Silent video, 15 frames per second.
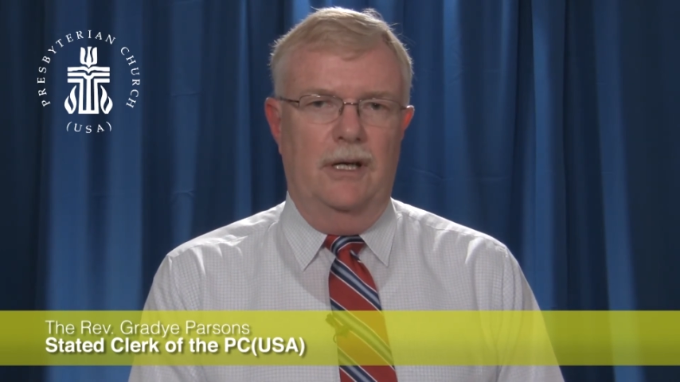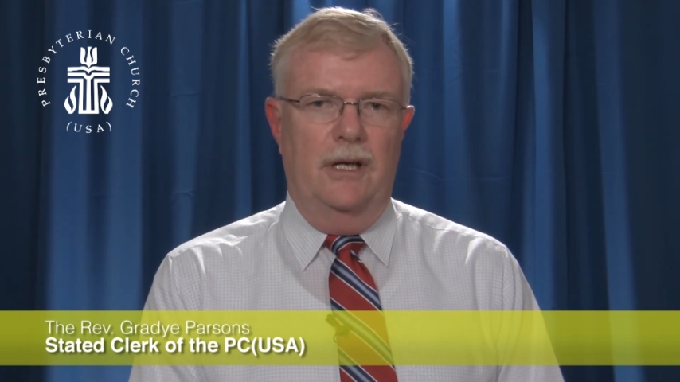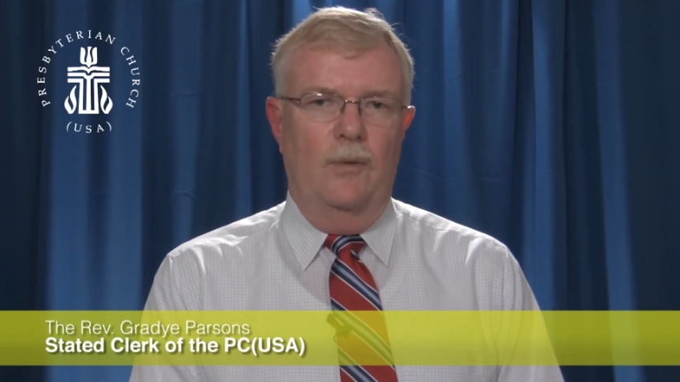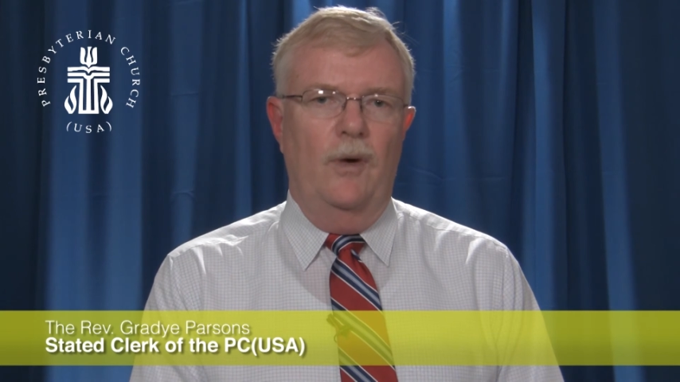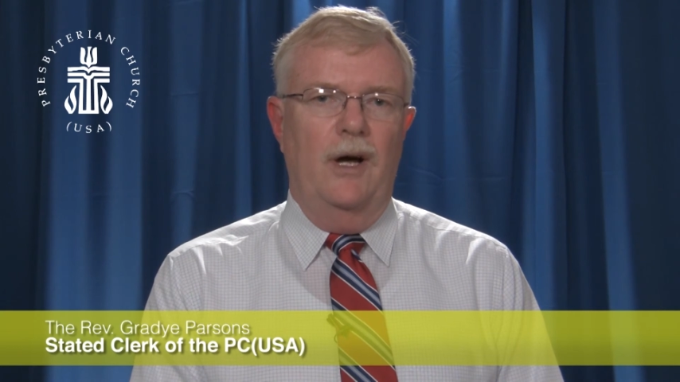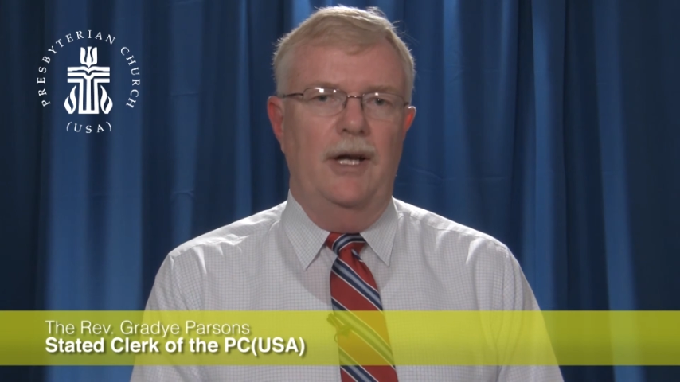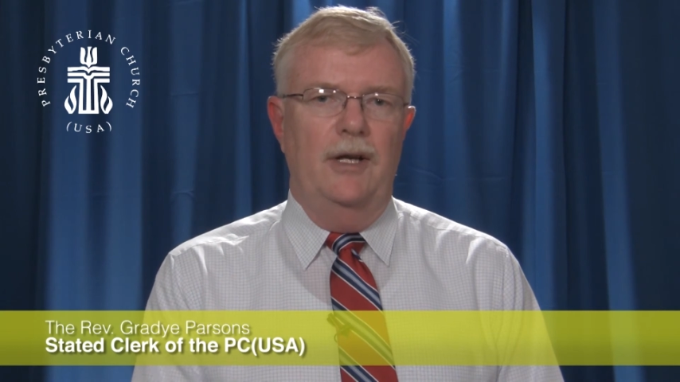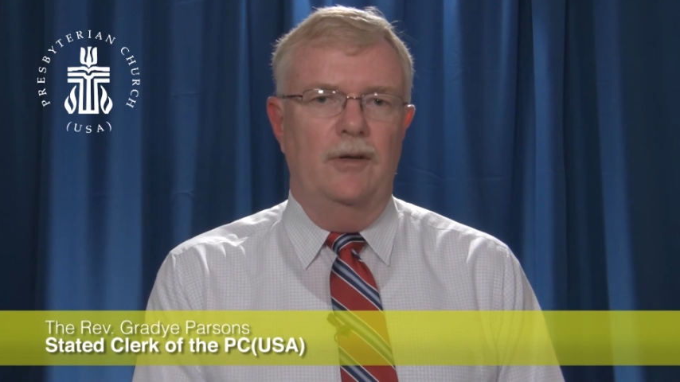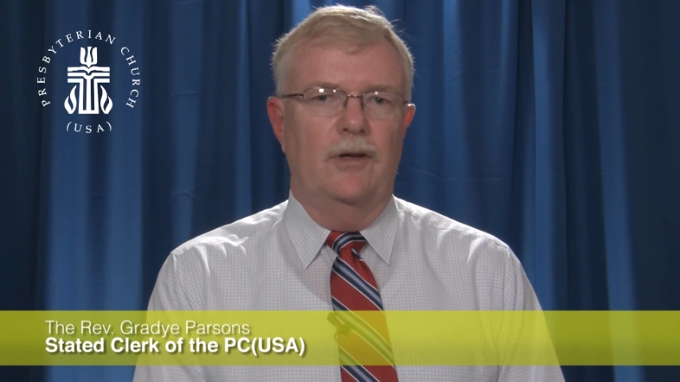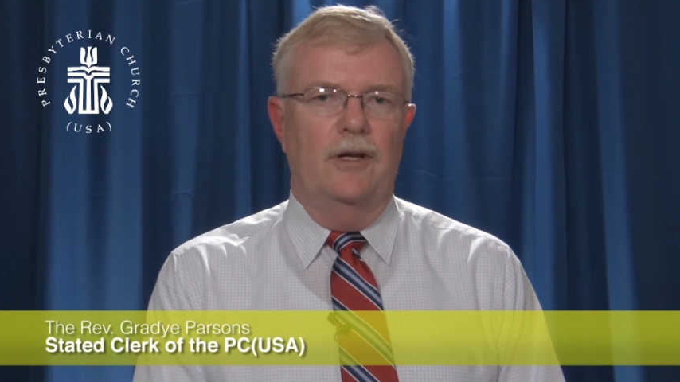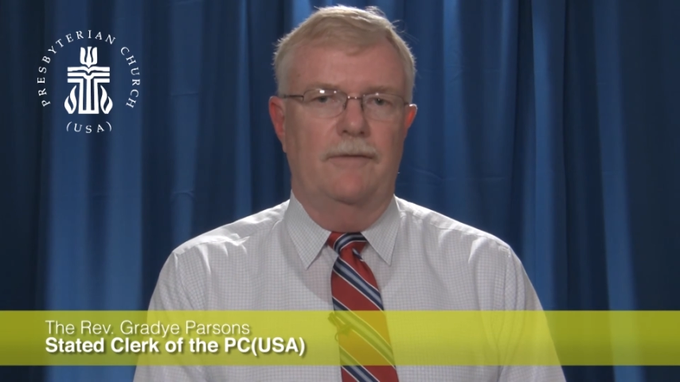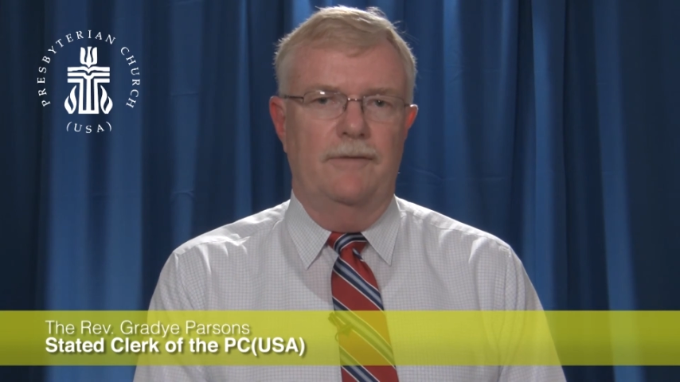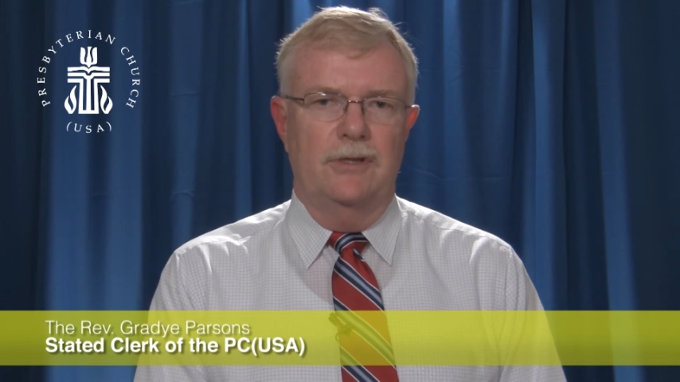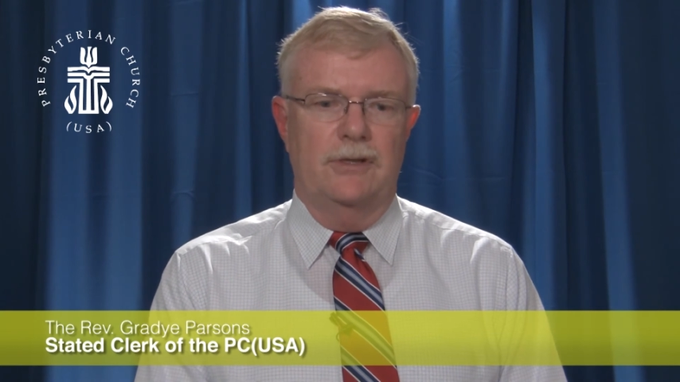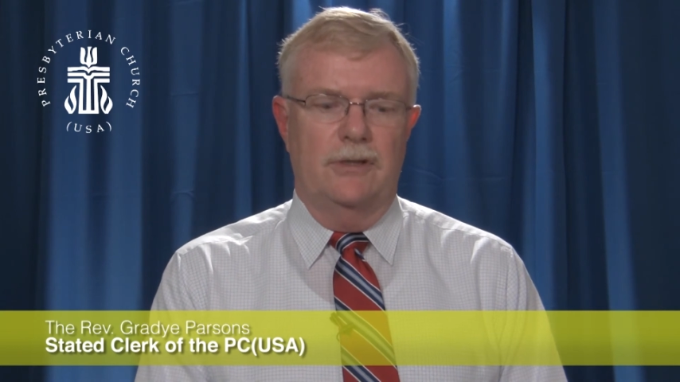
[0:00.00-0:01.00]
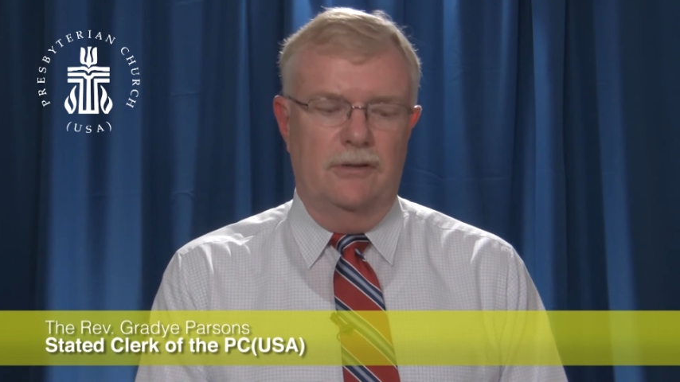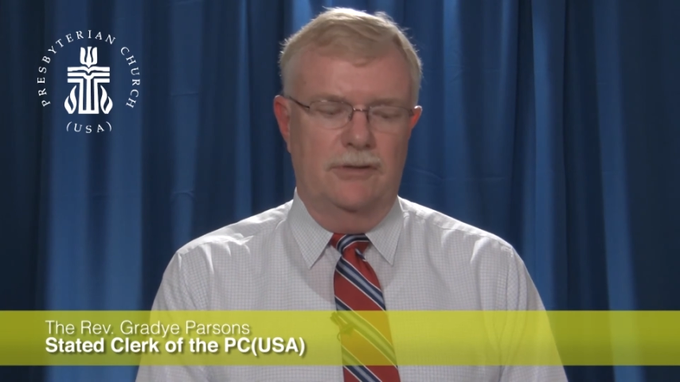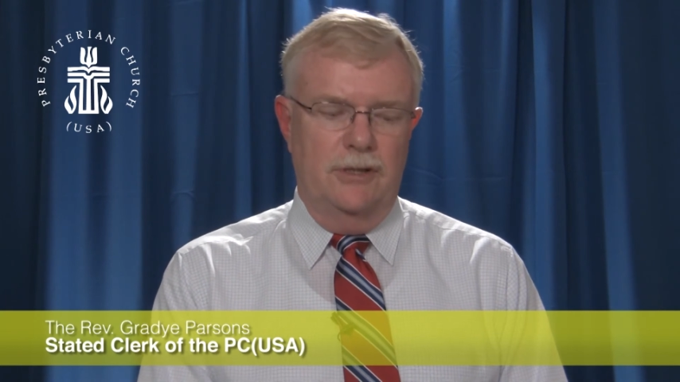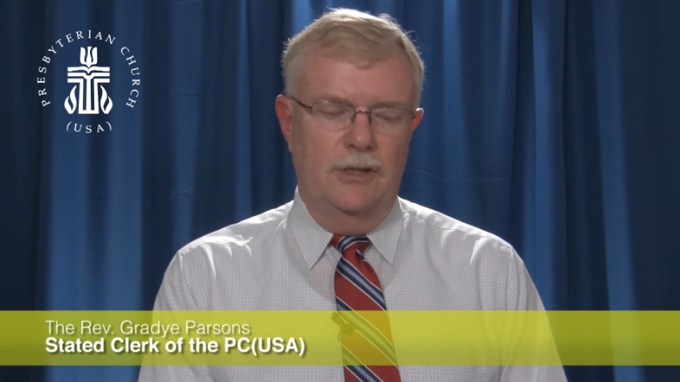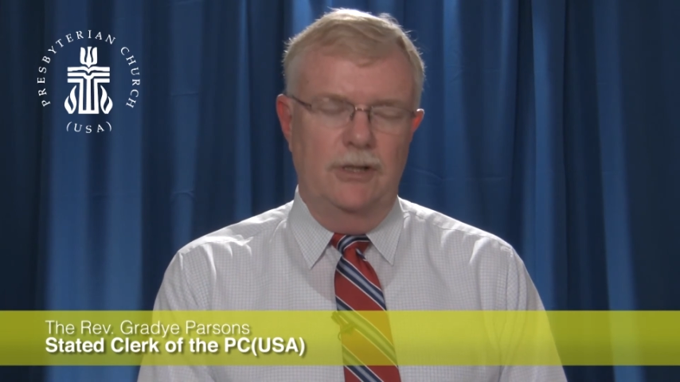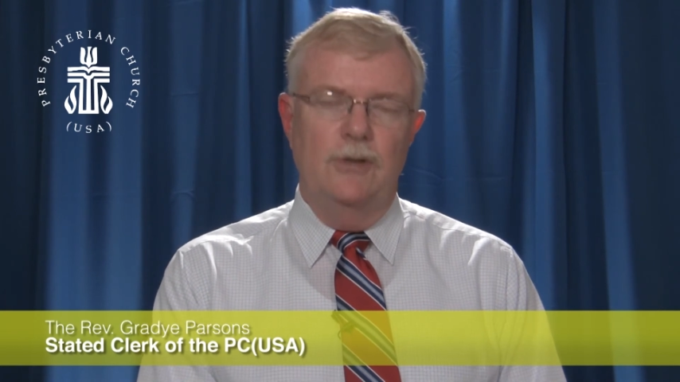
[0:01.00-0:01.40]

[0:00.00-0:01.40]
And why do you love this church?